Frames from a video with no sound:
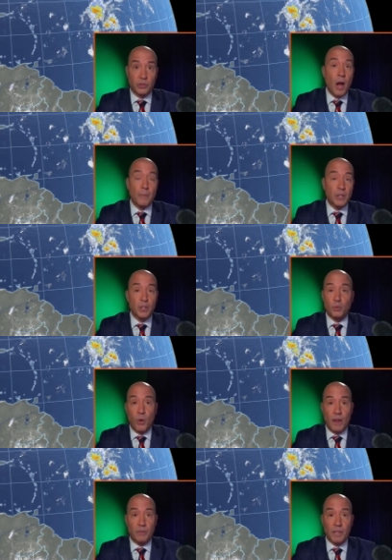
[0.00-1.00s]
there's not much in
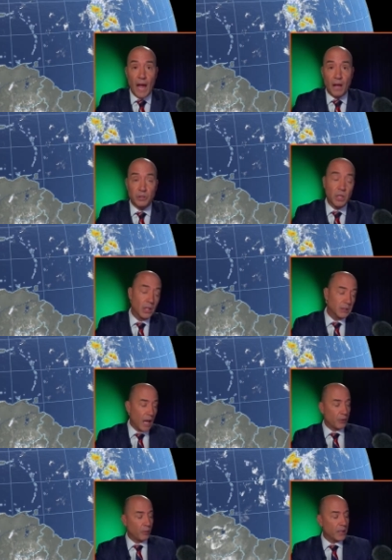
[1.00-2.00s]
the way of clouds.
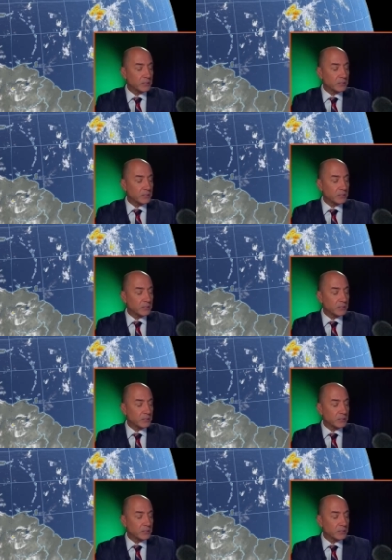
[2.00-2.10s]
Now, the